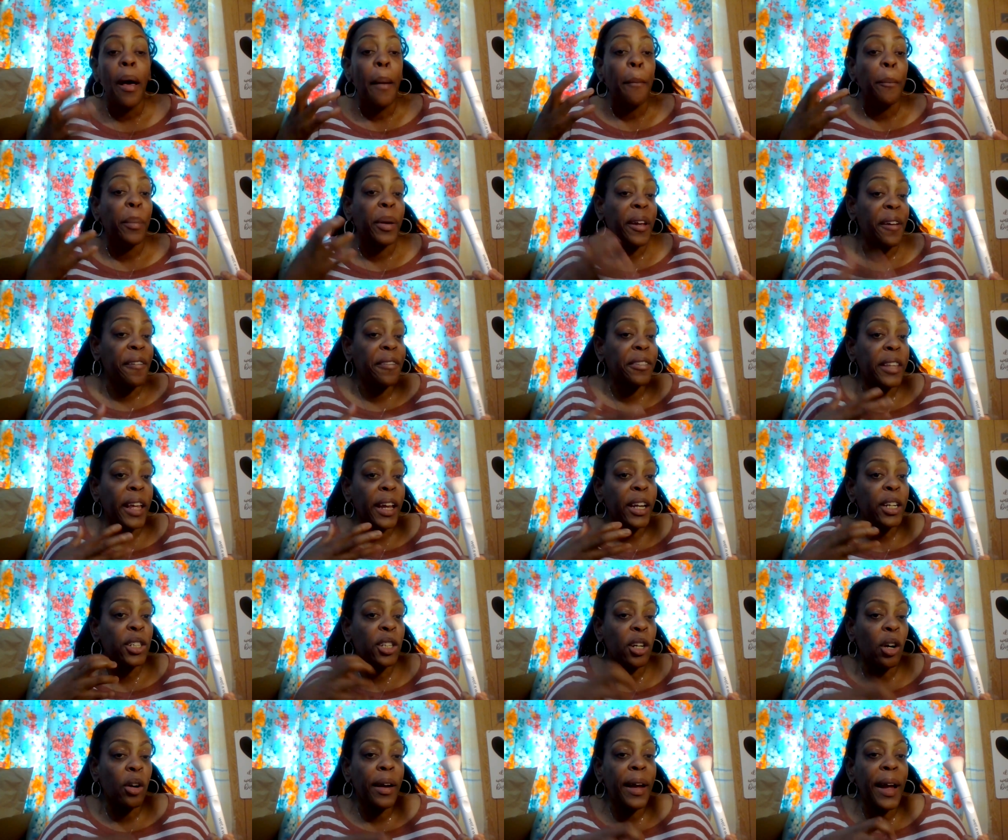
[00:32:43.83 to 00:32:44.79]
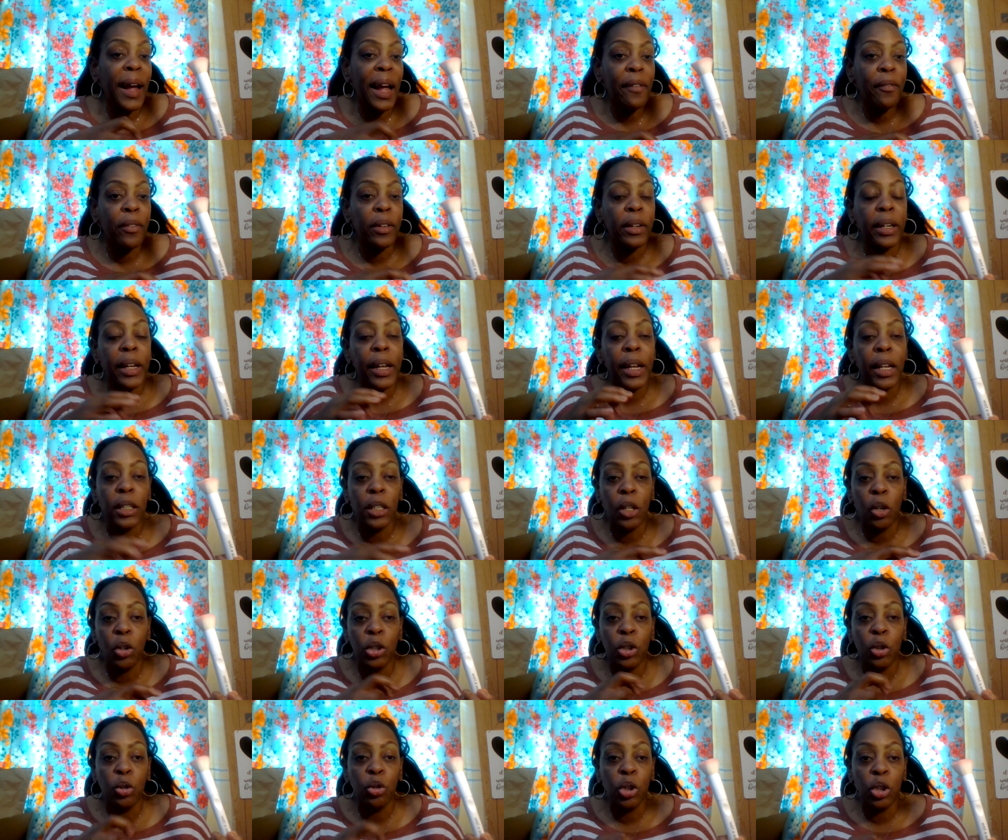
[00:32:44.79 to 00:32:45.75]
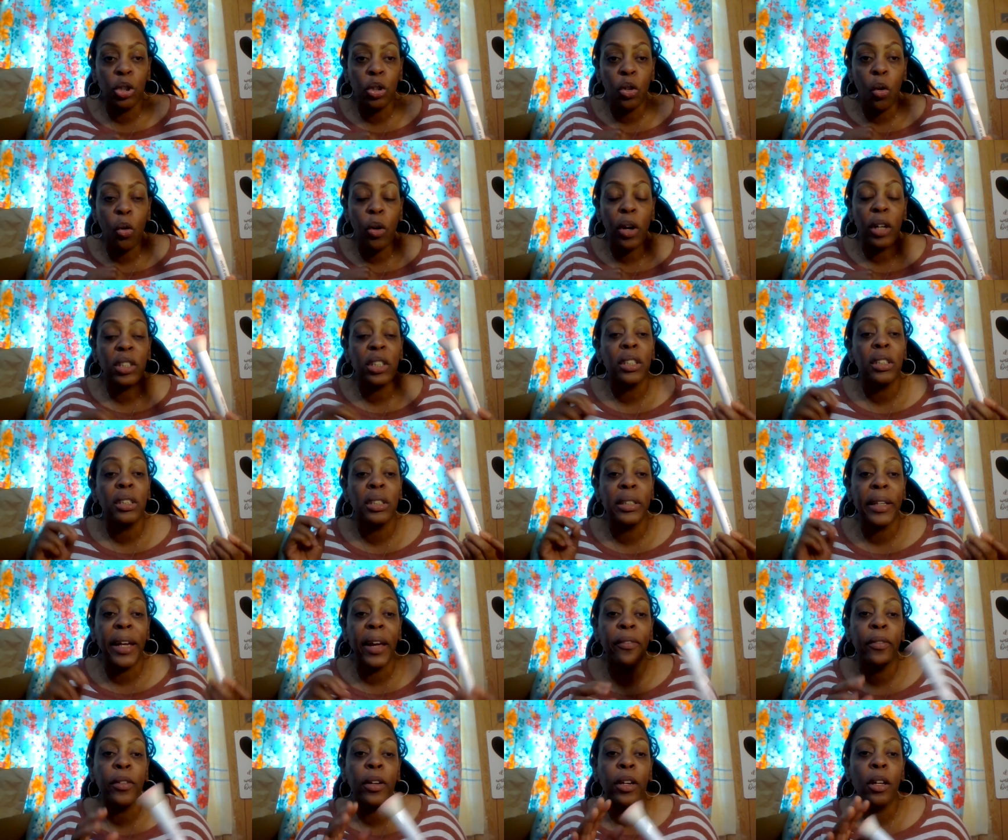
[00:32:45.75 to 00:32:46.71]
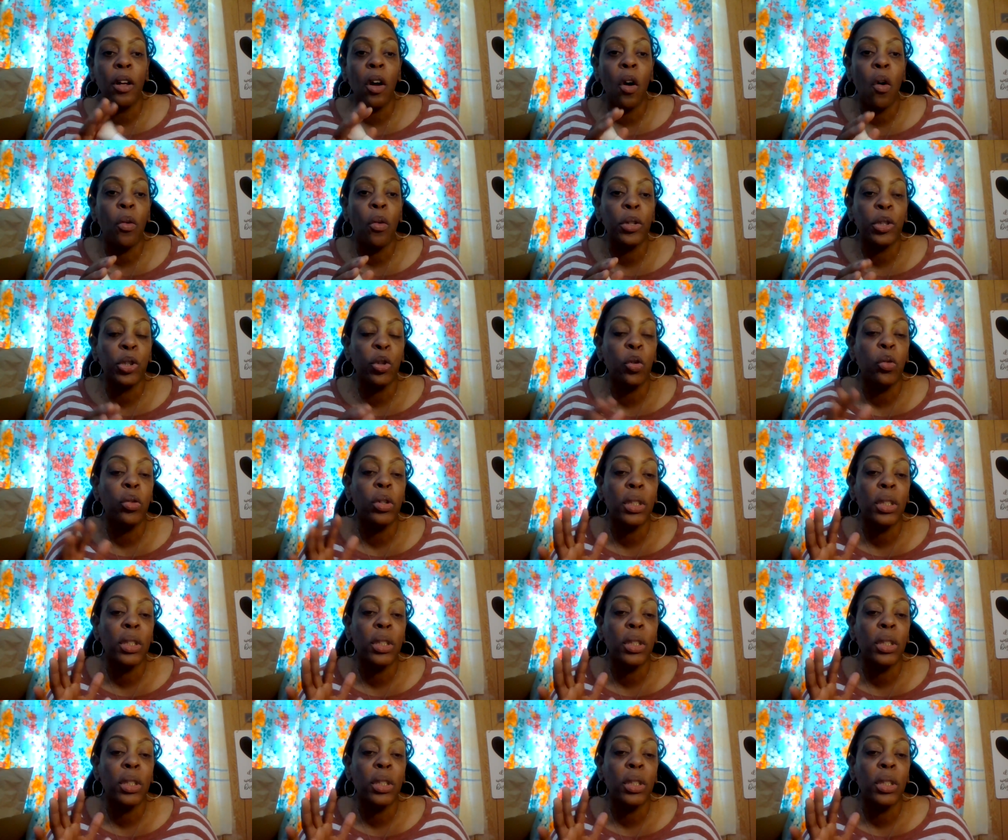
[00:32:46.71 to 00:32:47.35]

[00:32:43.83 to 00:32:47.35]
But if they don't have it in those two stores, definitely go to